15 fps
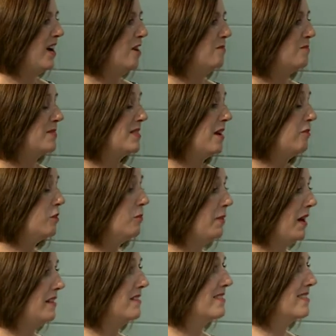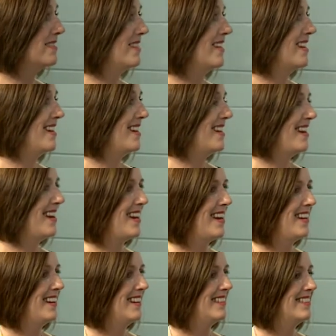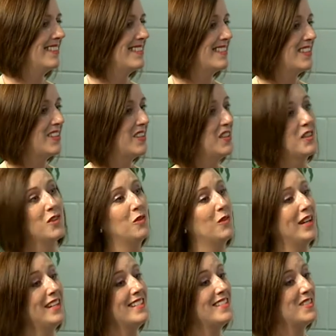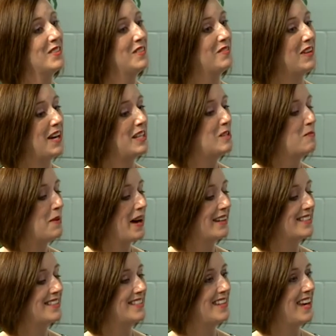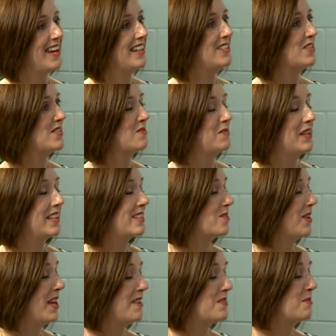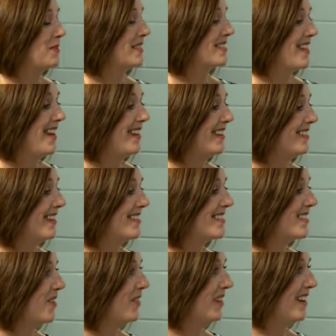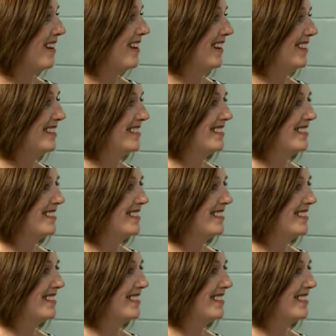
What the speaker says: several months. And wanted to invite you back today just because we have some exciting things going on.